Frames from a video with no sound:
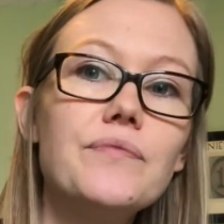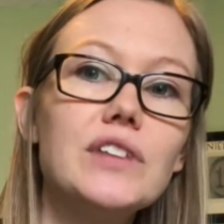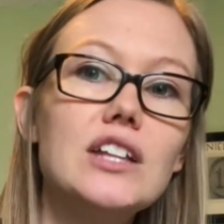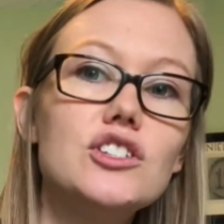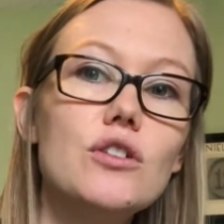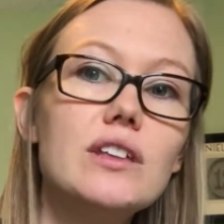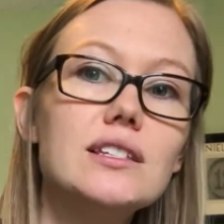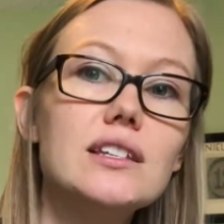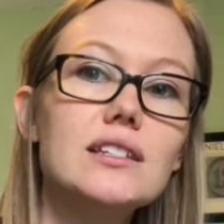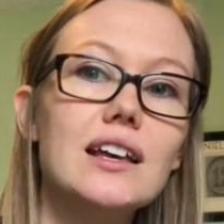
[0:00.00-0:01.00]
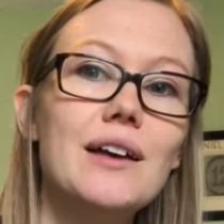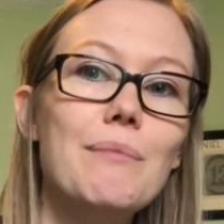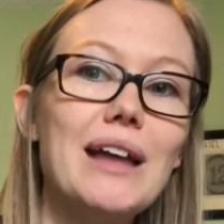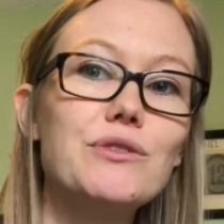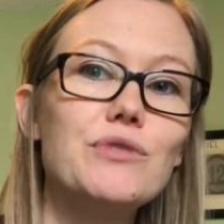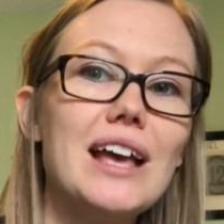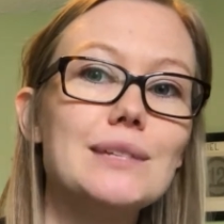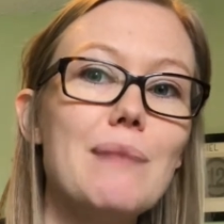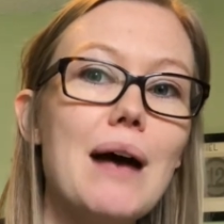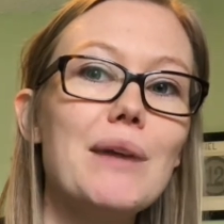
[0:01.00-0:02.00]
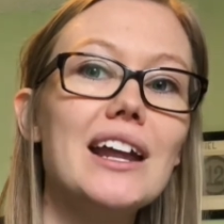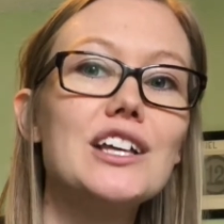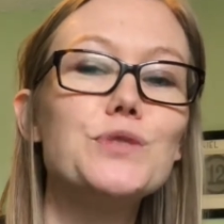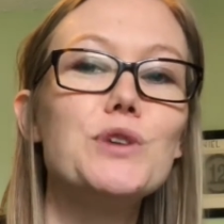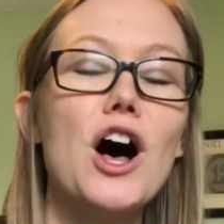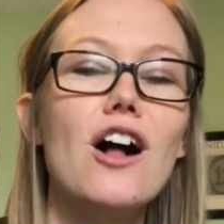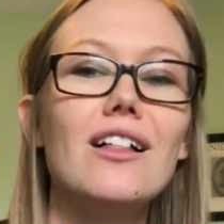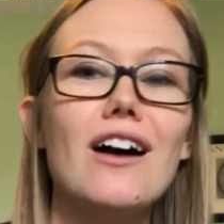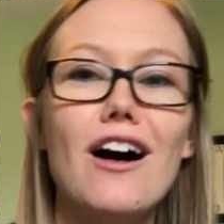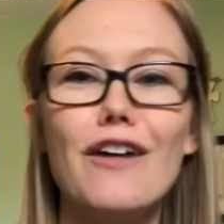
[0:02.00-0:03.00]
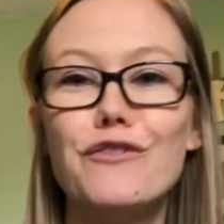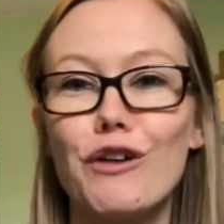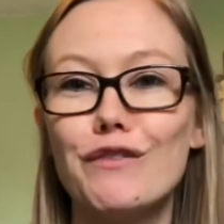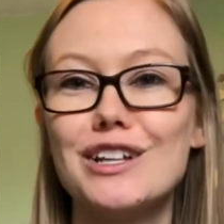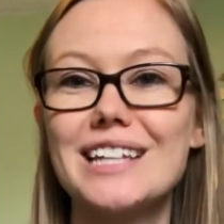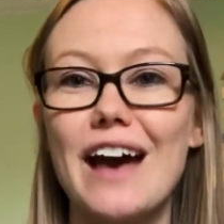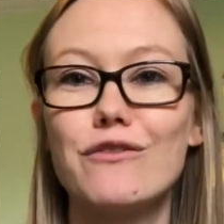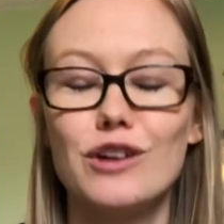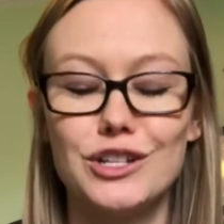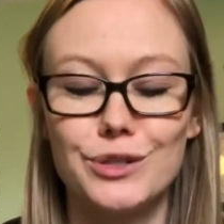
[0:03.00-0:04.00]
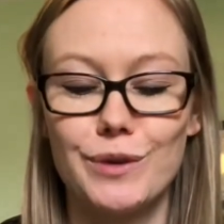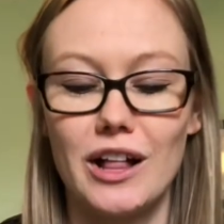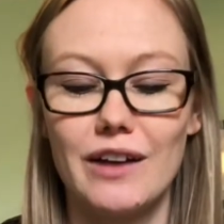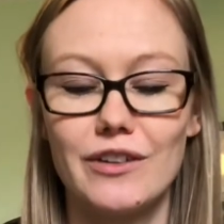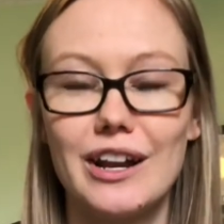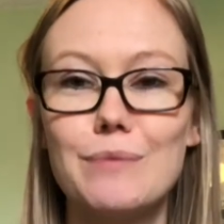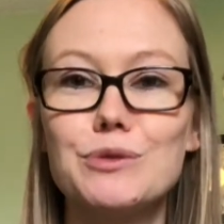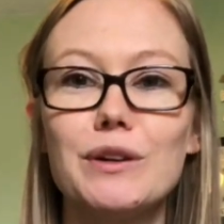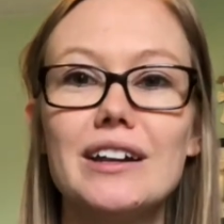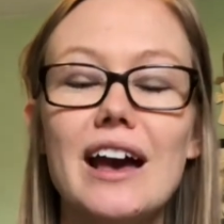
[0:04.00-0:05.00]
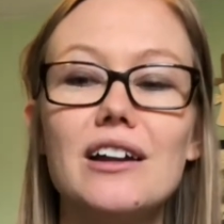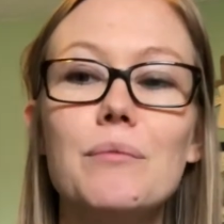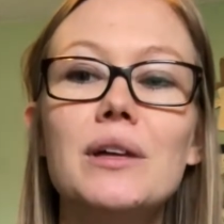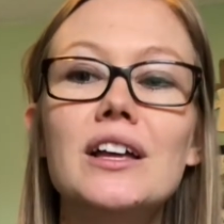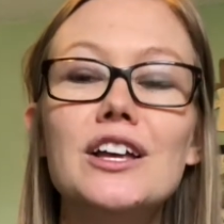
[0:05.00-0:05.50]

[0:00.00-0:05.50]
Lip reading: and so this is, mine has mom on it because we all four of us have one, so we all have our names written on them